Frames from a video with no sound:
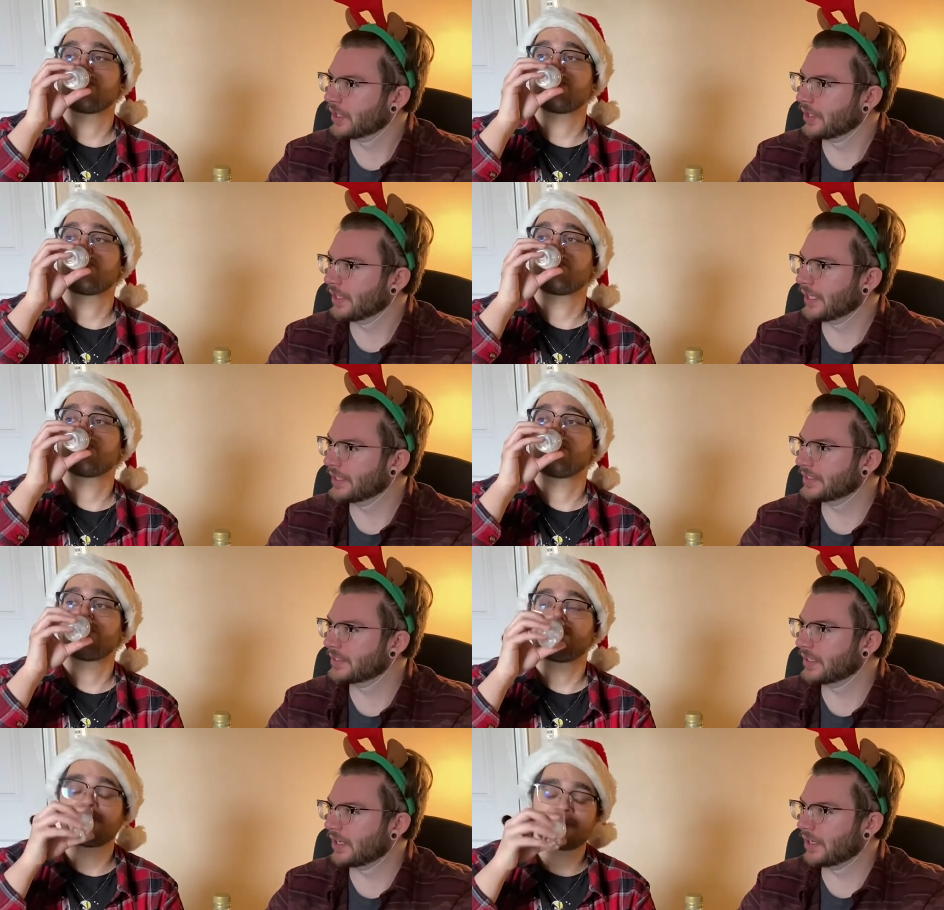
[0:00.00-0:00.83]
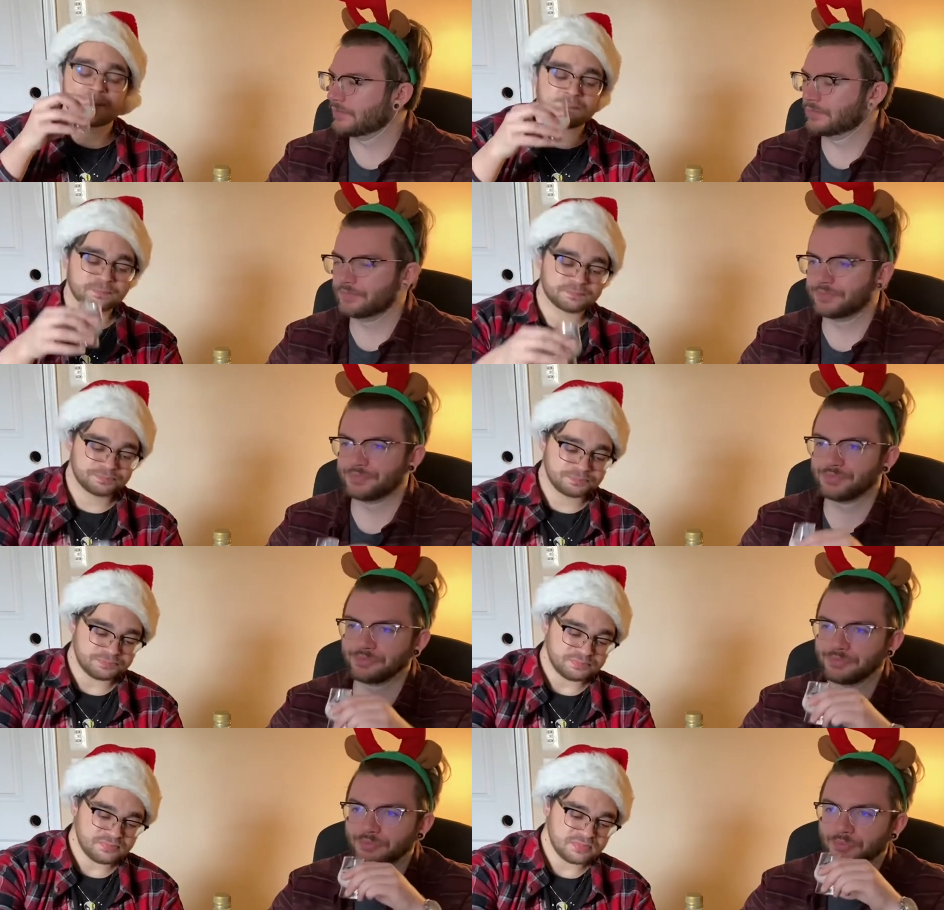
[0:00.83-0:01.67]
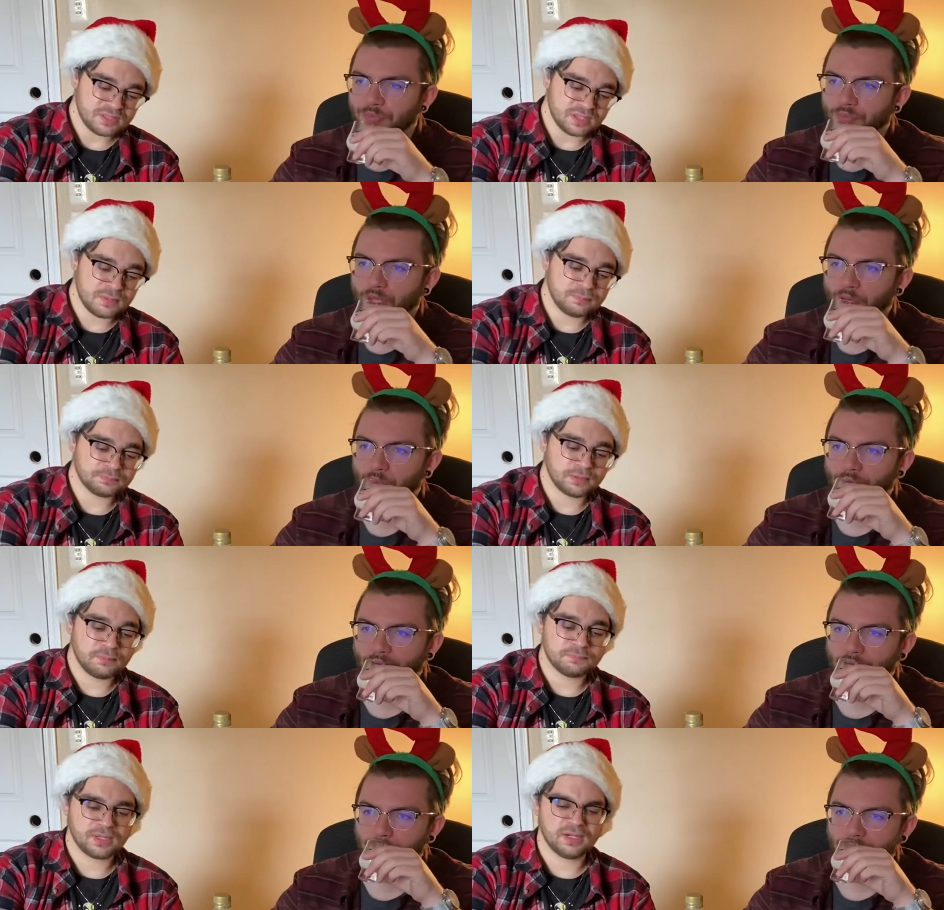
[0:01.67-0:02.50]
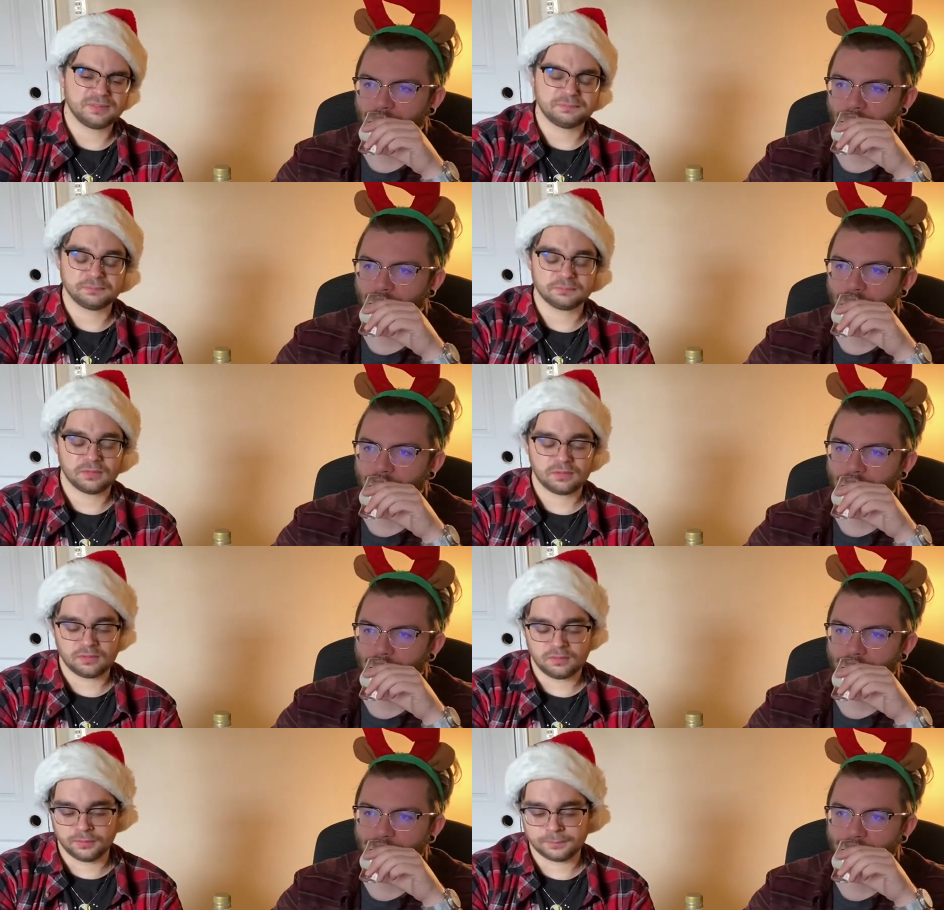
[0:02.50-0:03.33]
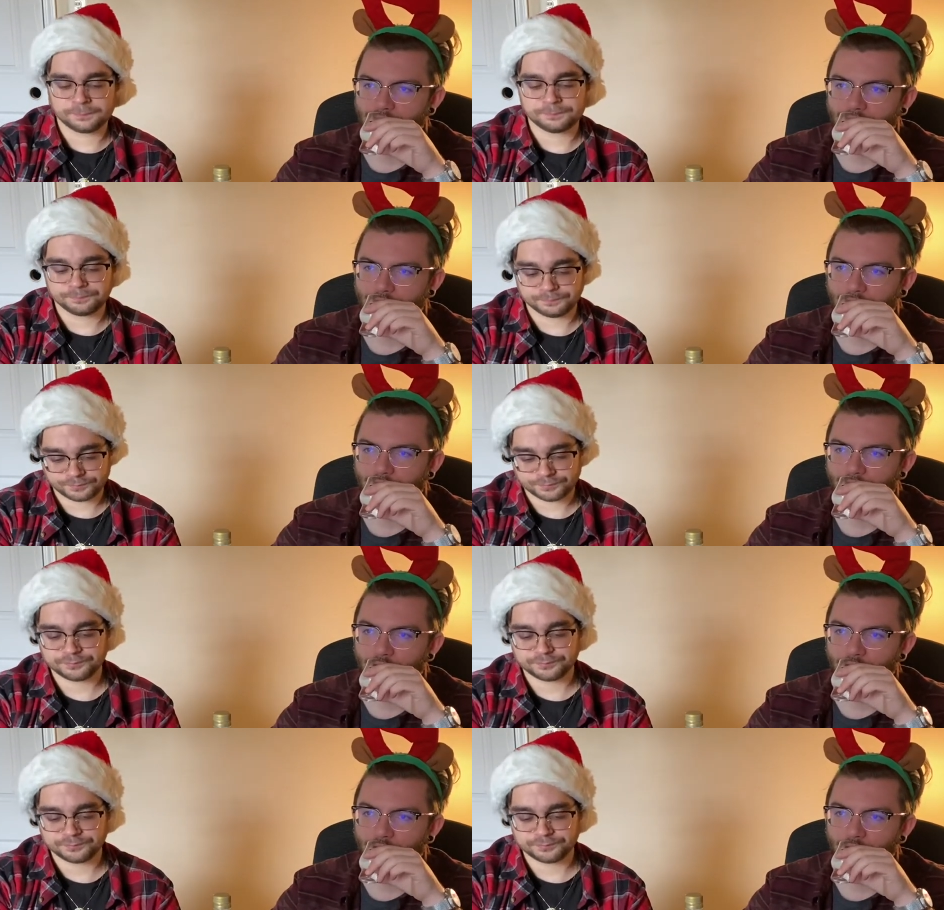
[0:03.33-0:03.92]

Speaker 1: is um, what helps. It like enhances the flavor.